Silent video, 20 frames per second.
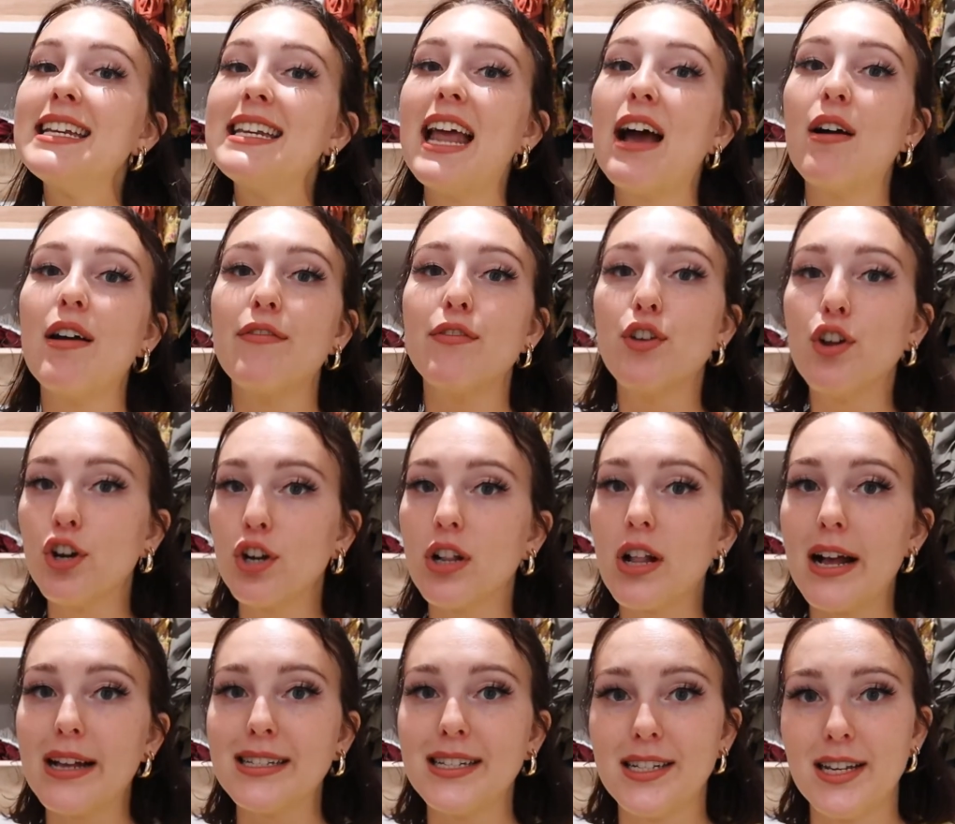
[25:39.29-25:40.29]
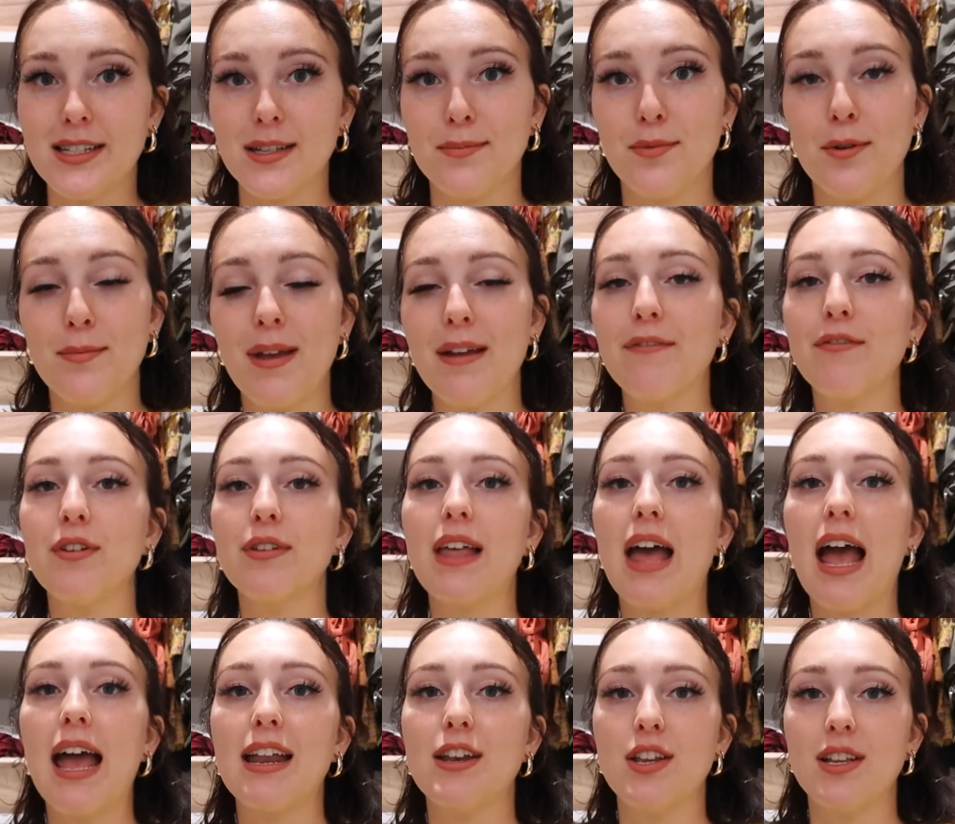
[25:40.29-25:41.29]
Now, if your closet doesn't permit for
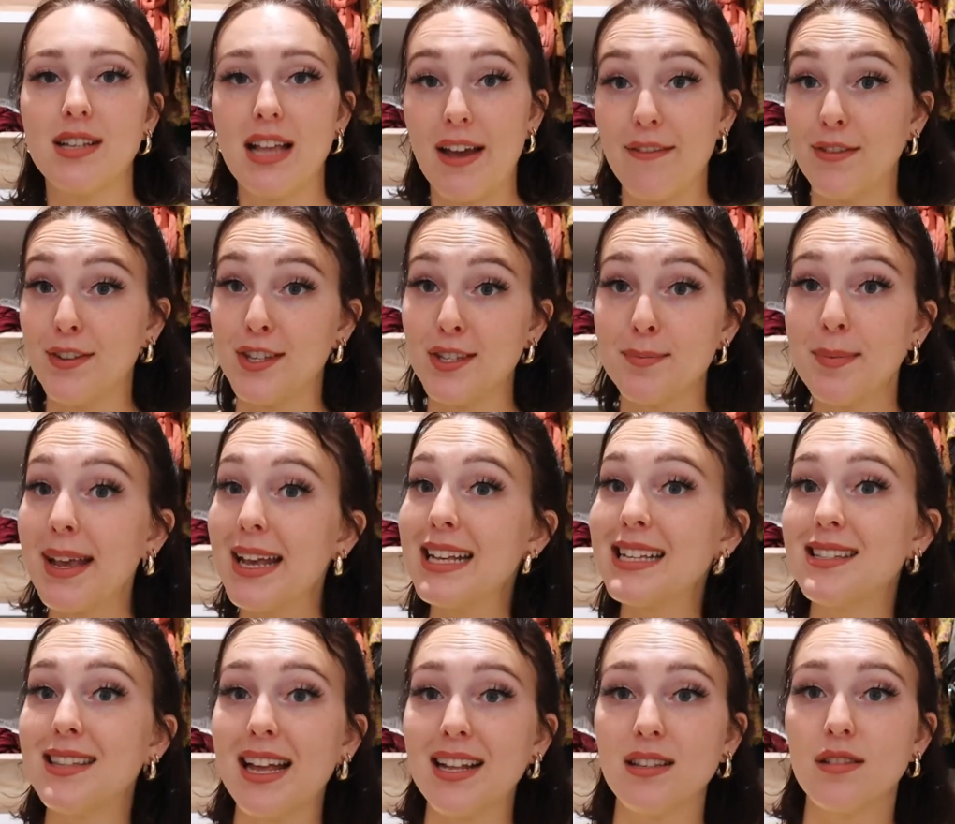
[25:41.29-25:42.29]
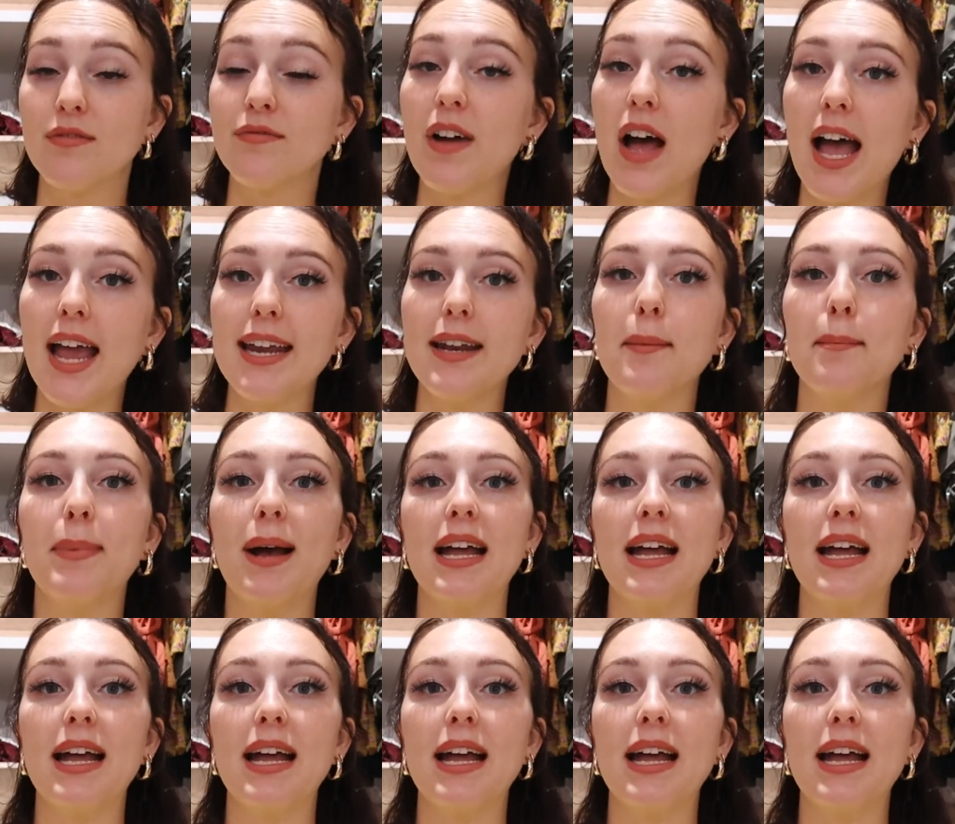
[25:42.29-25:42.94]
that and doesn't have the space, that's fine.